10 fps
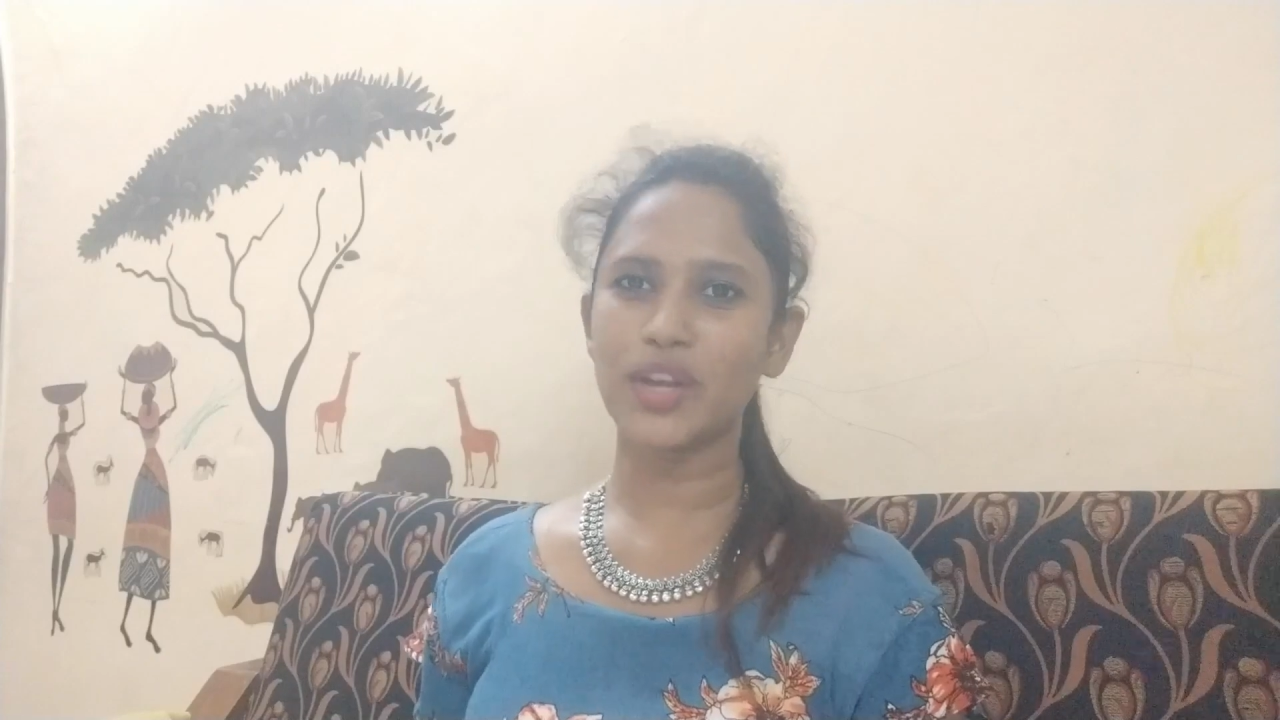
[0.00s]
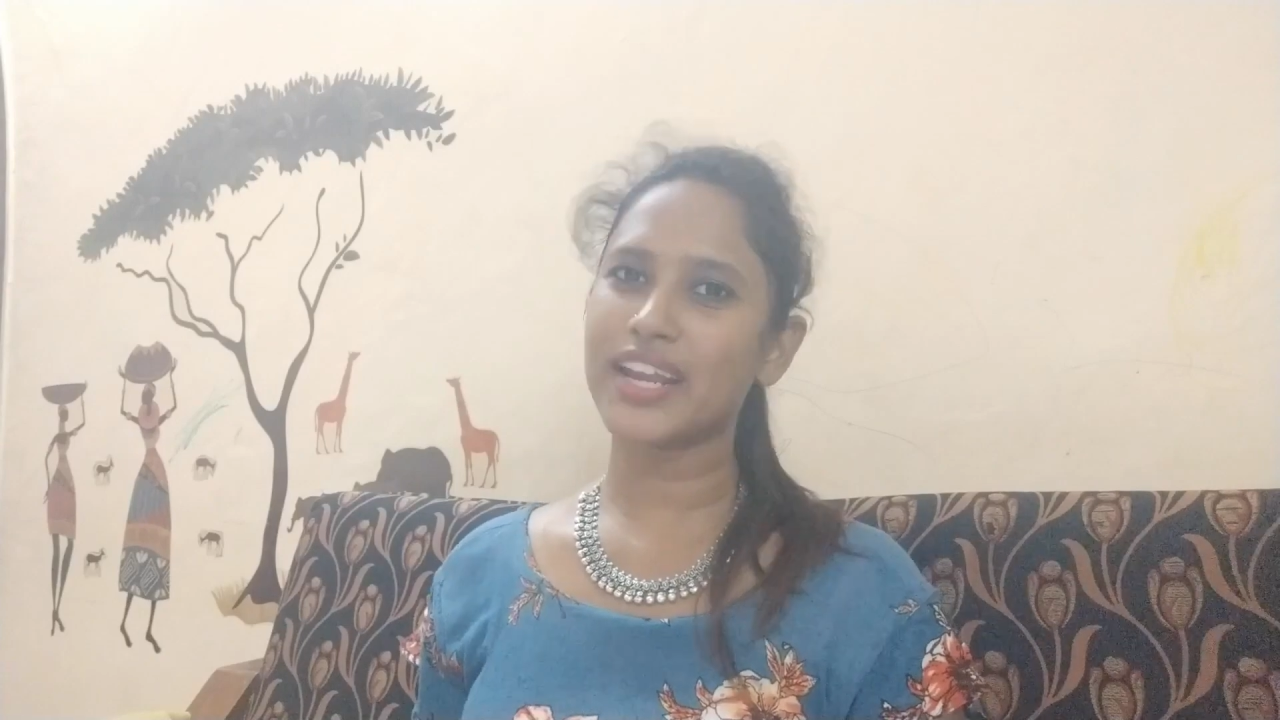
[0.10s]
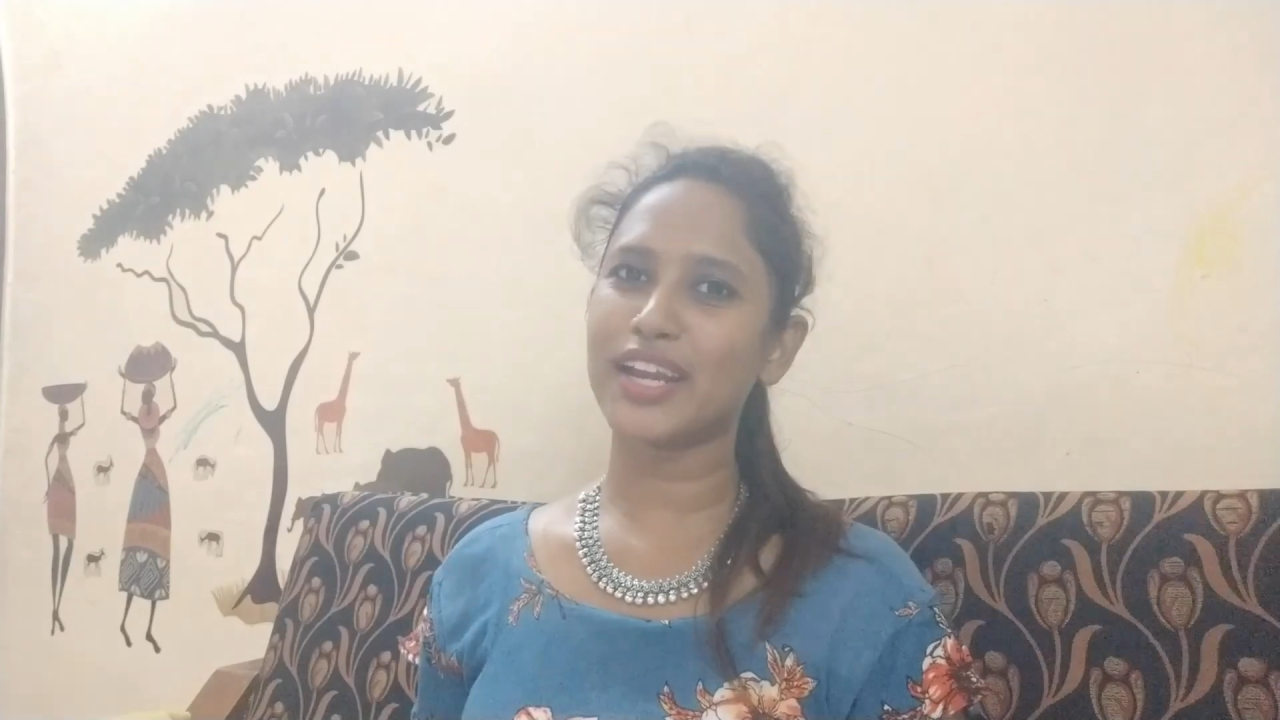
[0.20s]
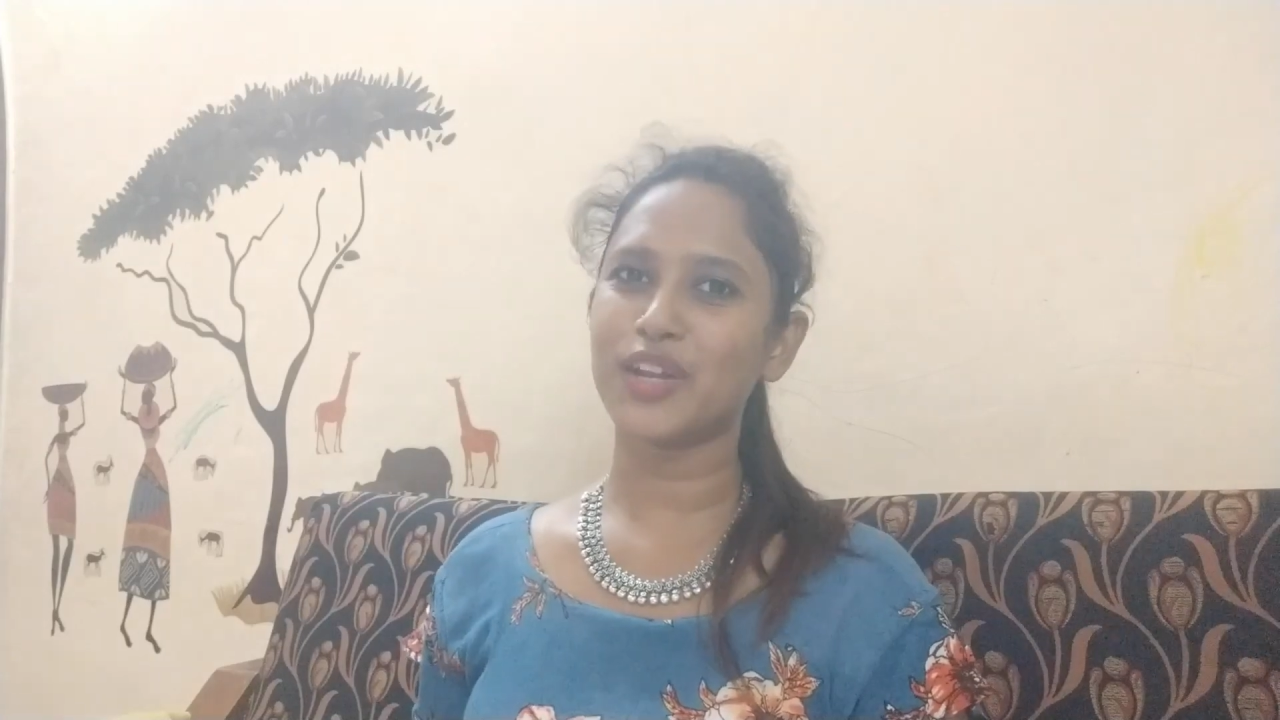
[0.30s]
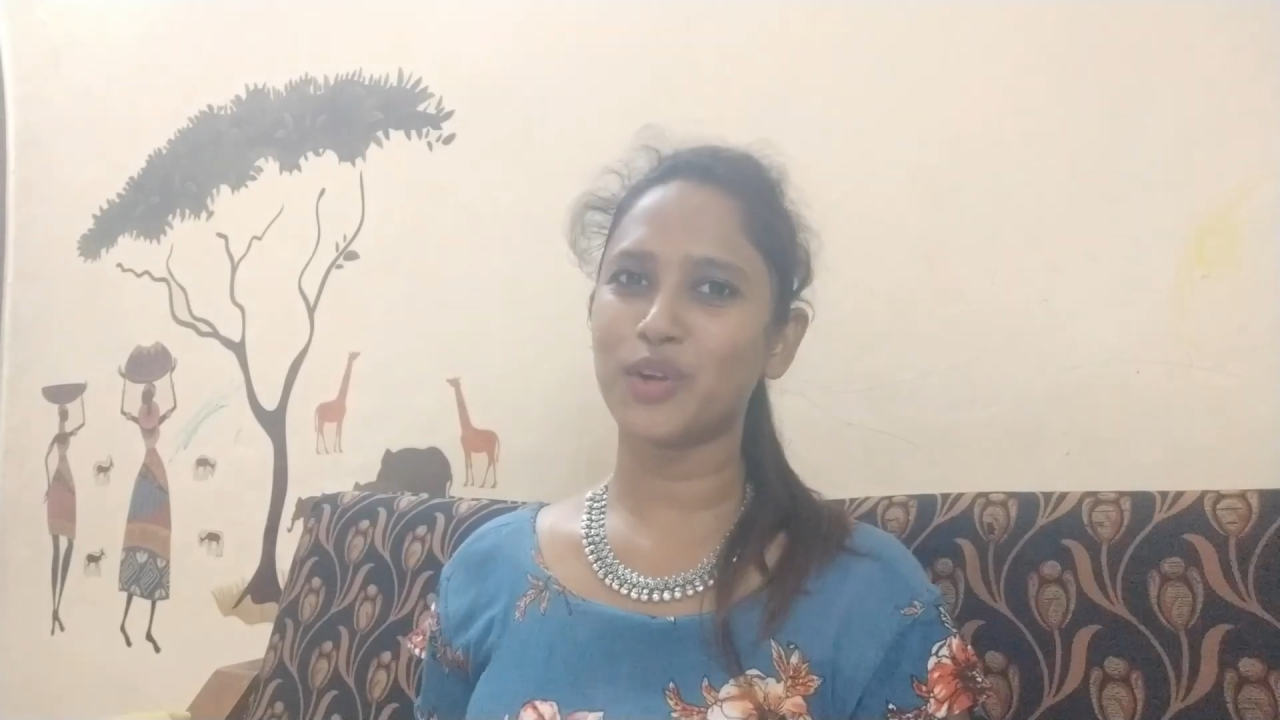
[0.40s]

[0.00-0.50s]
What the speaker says: I'll get a